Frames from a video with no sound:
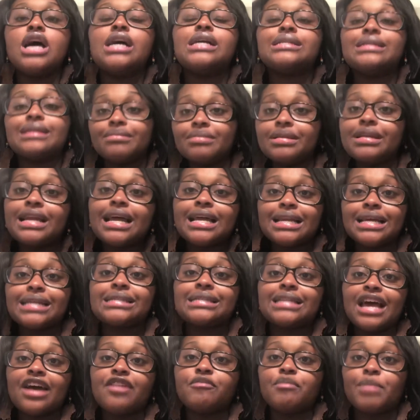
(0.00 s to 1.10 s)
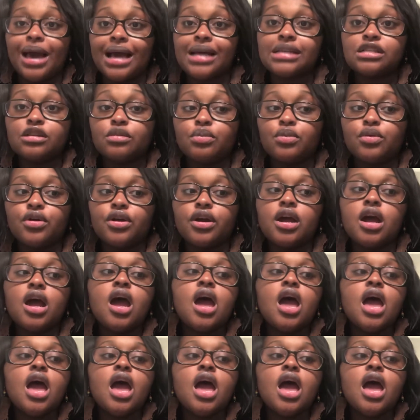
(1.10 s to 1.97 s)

something that doesn't have back support,